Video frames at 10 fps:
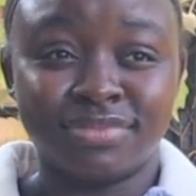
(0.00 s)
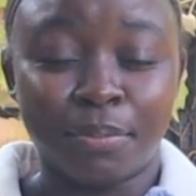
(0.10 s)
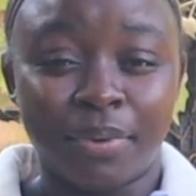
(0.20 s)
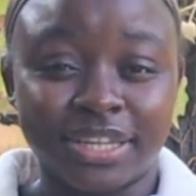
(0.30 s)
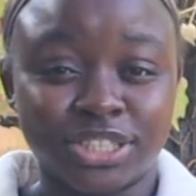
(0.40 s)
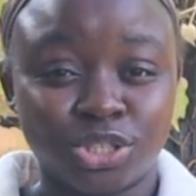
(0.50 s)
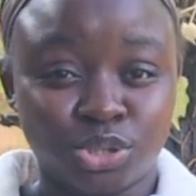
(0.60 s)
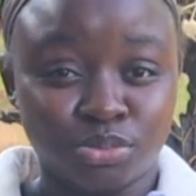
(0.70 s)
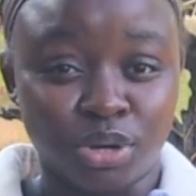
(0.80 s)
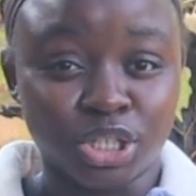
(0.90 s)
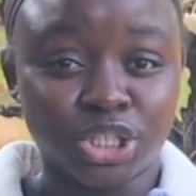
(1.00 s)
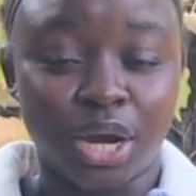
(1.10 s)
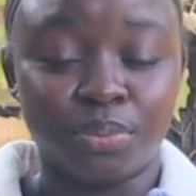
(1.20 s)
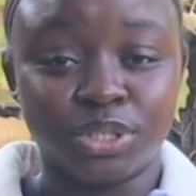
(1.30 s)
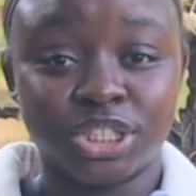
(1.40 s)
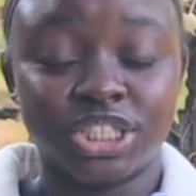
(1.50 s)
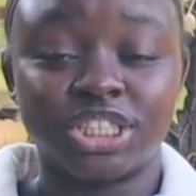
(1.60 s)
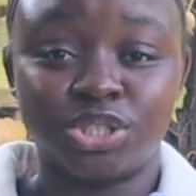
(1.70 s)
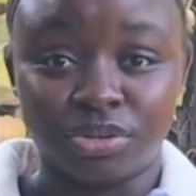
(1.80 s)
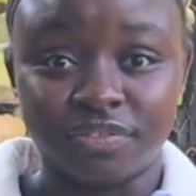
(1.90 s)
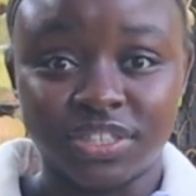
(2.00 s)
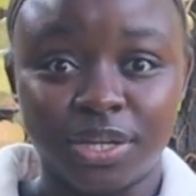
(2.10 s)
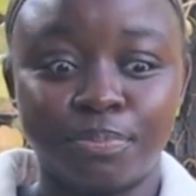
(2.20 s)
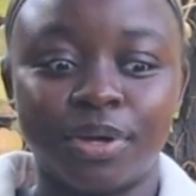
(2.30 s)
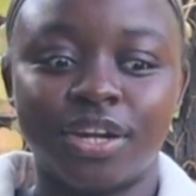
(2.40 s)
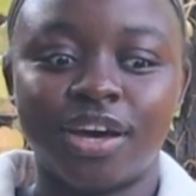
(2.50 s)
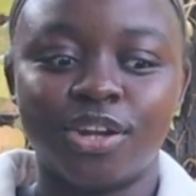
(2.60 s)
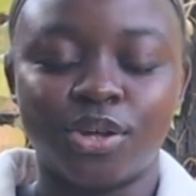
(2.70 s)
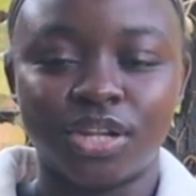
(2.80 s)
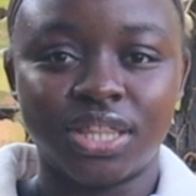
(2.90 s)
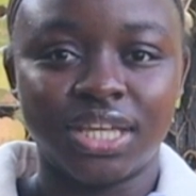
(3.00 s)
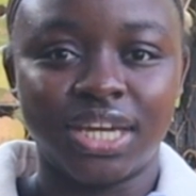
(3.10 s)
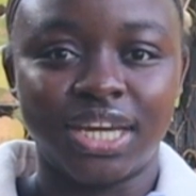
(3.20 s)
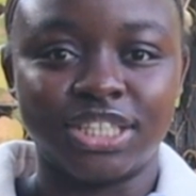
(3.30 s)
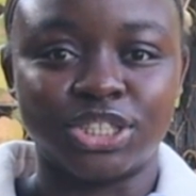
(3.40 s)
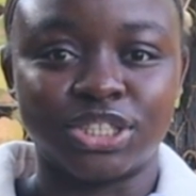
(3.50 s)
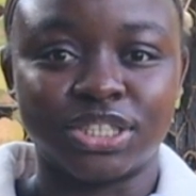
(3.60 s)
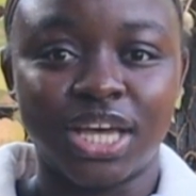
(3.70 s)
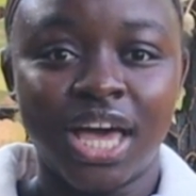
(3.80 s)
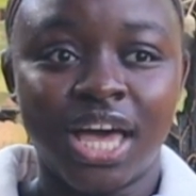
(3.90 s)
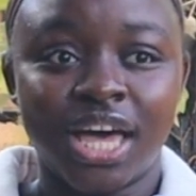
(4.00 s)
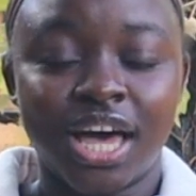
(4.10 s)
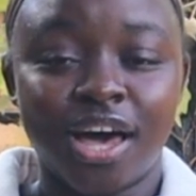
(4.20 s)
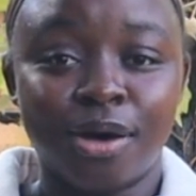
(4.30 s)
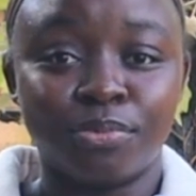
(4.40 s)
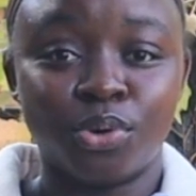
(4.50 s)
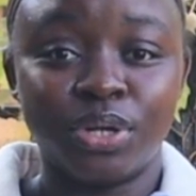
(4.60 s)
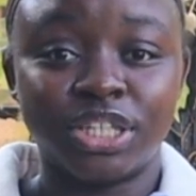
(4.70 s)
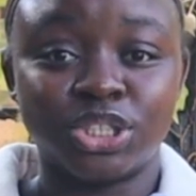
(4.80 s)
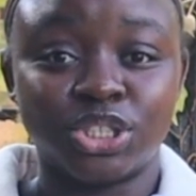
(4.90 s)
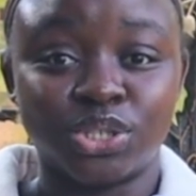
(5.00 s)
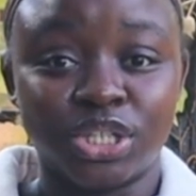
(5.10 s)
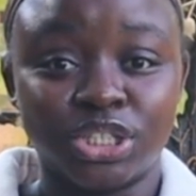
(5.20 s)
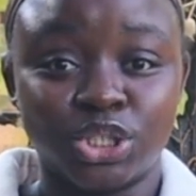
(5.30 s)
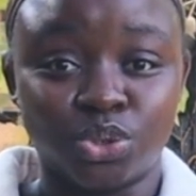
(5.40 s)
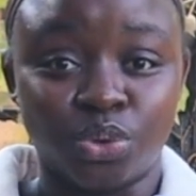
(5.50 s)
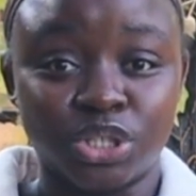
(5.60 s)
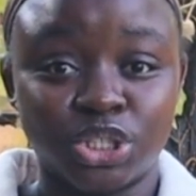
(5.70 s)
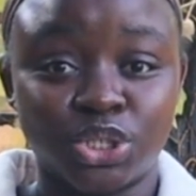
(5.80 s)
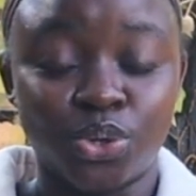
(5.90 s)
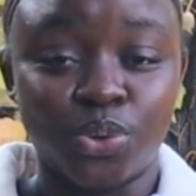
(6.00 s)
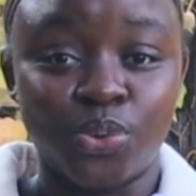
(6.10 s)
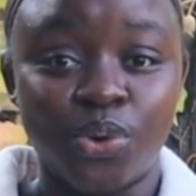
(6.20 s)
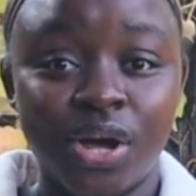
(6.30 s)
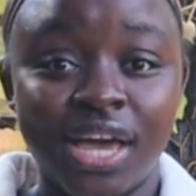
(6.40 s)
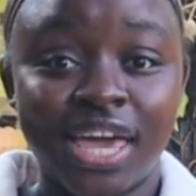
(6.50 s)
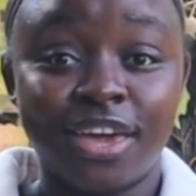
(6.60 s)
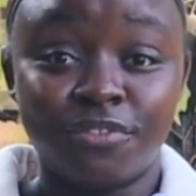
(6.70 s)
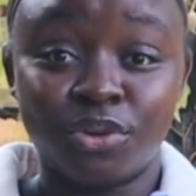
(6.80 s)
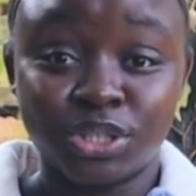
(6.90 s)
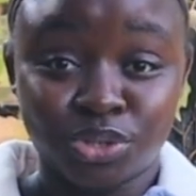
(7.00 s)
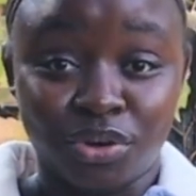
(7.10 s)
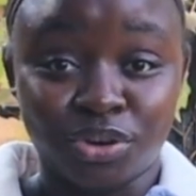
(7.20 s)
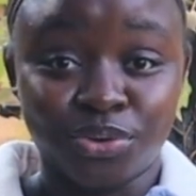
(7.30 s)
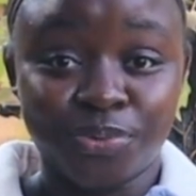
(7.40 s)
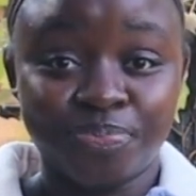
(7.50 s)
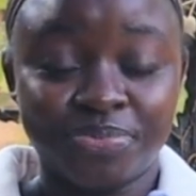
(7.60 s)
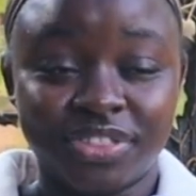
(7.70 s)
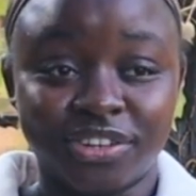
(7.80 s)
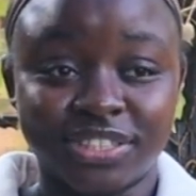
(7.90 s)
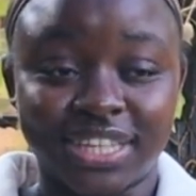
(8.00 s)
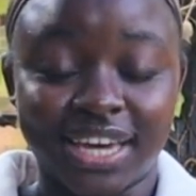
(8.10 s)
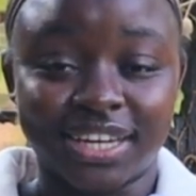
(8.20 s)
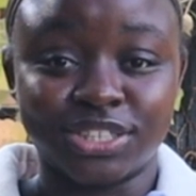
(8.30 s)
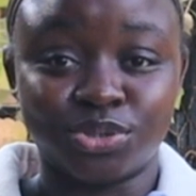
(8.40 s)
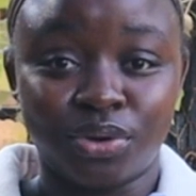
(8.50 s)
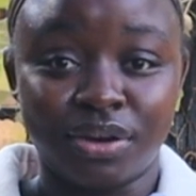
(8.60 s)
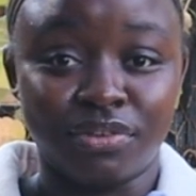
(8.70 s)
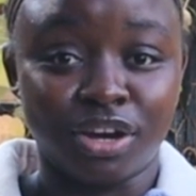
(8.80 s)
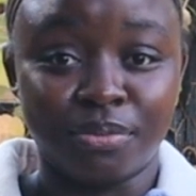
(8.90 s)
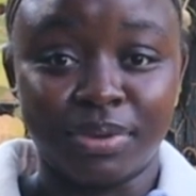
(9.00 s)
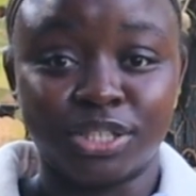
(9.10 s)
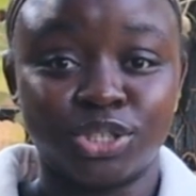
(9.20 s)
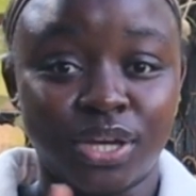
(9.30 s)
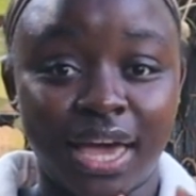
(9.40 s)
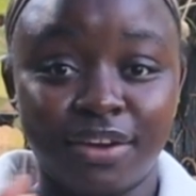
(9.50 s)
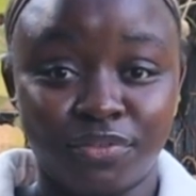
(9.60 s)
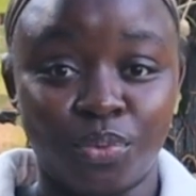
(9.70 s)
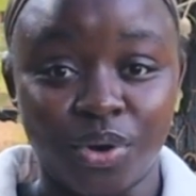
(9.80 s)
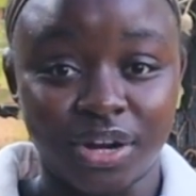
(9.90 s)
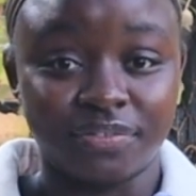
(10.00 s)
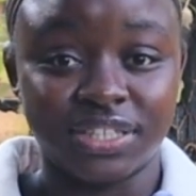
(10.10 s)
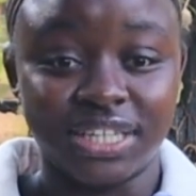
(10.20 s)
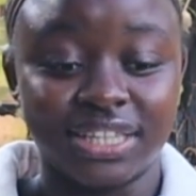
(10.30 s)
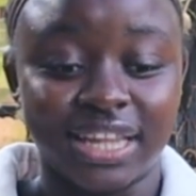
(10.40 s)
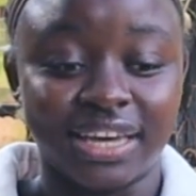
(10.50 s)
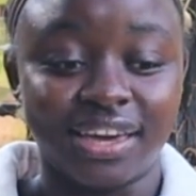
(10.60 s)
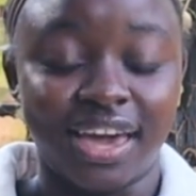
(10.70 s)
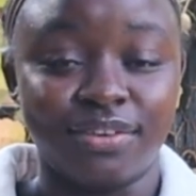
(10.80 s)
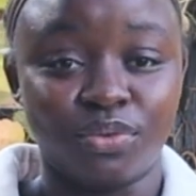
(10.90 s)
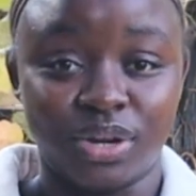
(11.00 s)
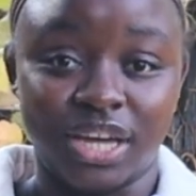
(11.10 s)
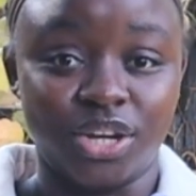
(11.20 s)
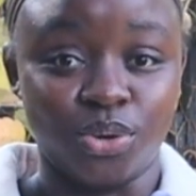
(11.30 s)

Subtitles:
the price is too much, I would suggest thrifting. But another thing is going into certain stores. So if you're in Toronto, there's like a store I recommend to everyone. I've taken like everyone I